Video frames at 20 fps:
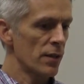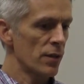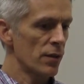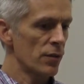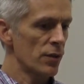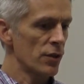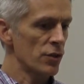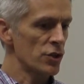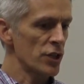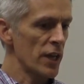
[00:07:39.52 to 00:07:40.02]

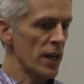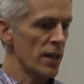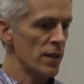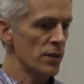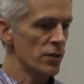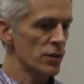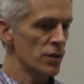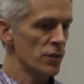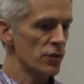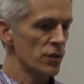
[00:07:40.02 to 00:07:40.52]
the, the
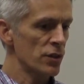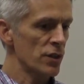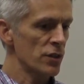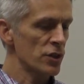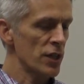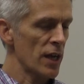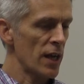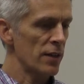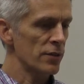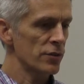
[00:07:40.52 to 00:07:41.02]
changes
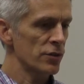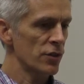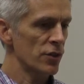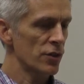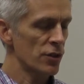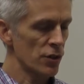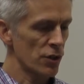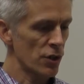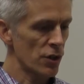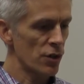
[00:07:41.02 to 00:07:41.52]
and the
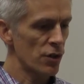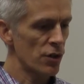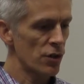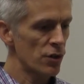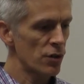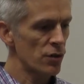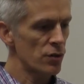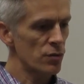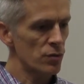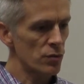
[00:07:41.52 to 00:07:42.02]
challenges that
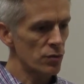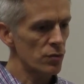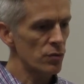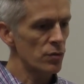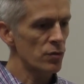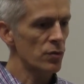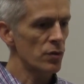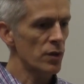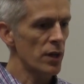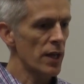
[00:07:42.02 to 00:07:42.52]
occur
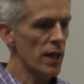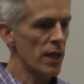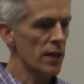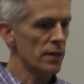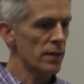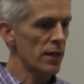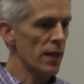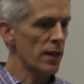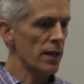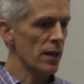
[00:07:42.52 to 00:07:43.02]

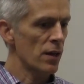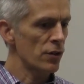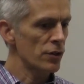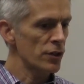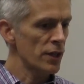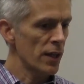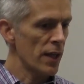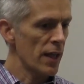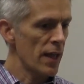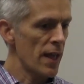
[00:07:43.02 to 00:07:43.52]
at, at,
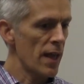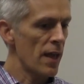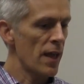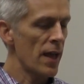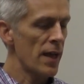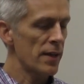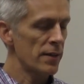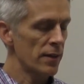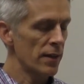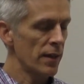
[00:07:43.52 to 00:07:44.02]
Arctic,
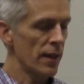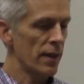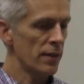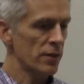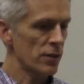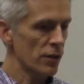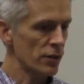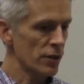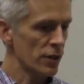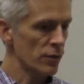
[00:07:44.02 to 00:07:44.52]
at
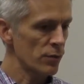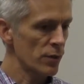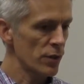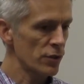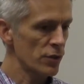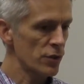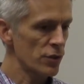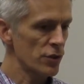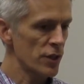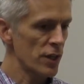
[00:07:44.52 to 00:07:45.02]
Antarctic
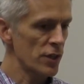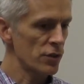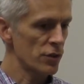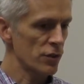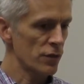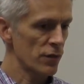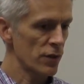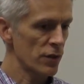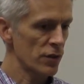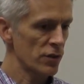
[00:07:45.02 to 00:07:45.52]
research
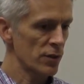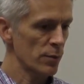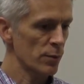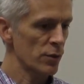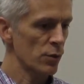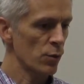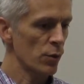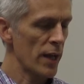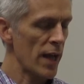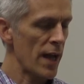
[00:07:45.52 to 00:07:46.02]
stations are very
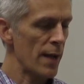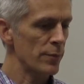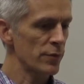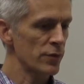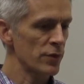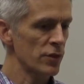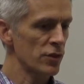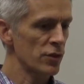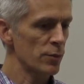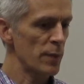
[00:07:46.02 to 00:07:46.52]
similar to what
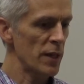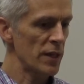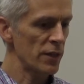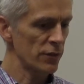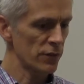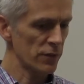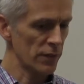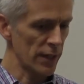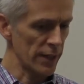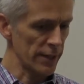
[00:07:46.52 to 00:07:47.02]
happens in
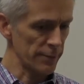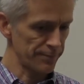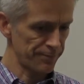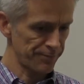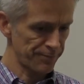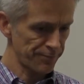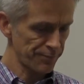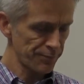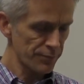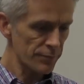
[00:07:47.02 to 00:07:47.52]
space flight.
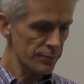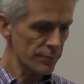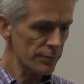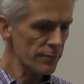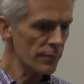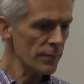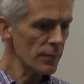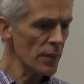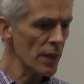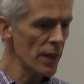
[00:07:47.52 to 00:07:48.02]

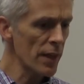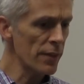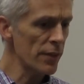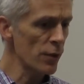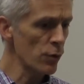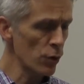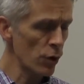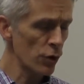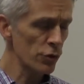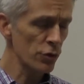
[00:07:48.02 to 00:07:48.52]

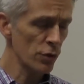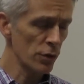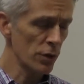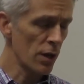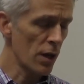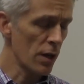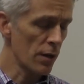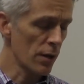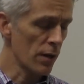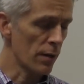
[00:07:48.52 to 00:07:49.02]
And there were
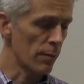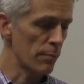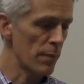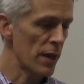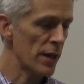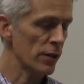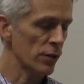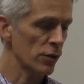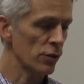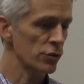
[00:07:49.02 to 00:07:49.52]
also uh,
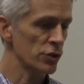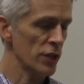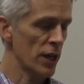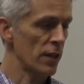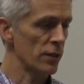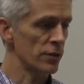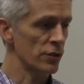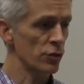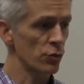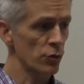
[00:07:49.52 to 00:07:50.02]
medical
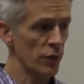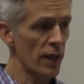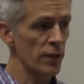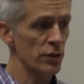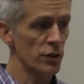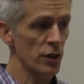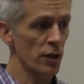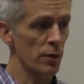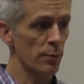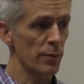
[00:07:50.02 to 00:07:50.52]
challenges. It
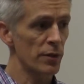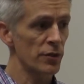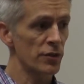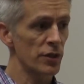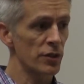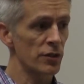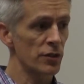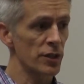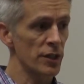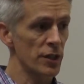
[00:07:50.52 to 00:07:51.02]
was actually our
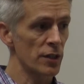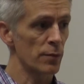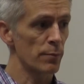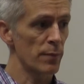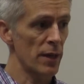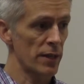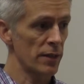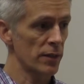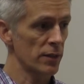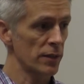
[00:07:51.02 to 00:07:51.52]
busiest
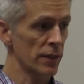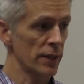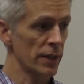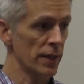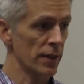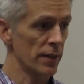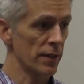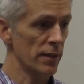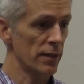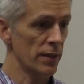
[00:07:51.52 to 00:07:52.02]
year
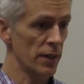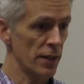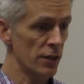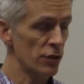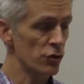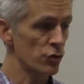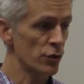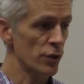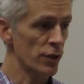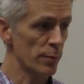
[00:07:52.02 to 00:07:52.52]
medically in
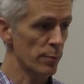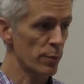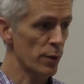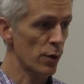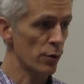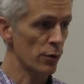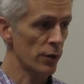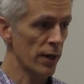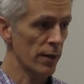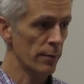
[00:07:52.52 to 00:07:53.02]
the history of
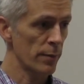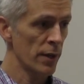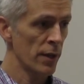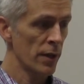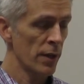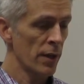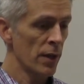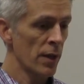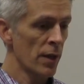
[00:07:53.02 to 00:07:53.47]
the program.